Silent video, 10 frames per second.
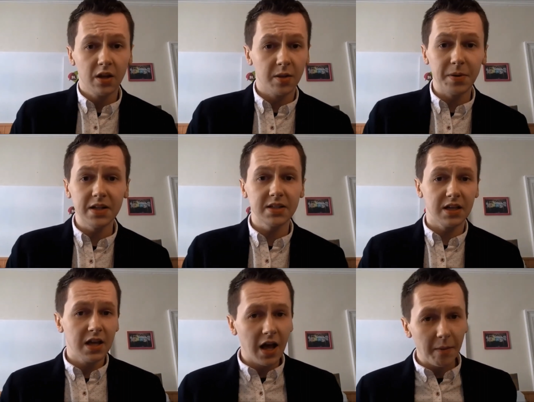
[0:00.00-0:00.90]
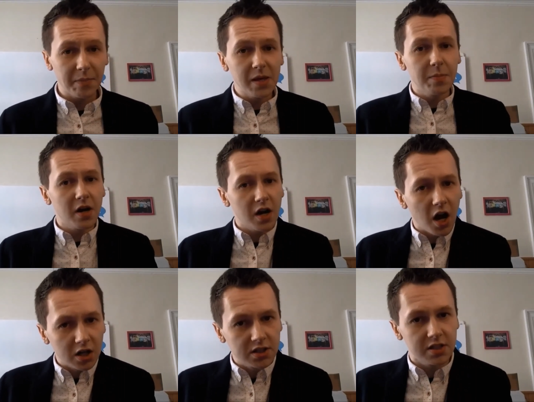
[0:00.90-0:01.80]
the building and people are
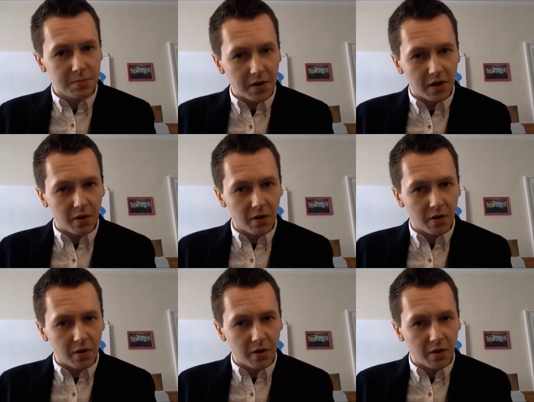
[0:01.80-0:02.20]
conscious about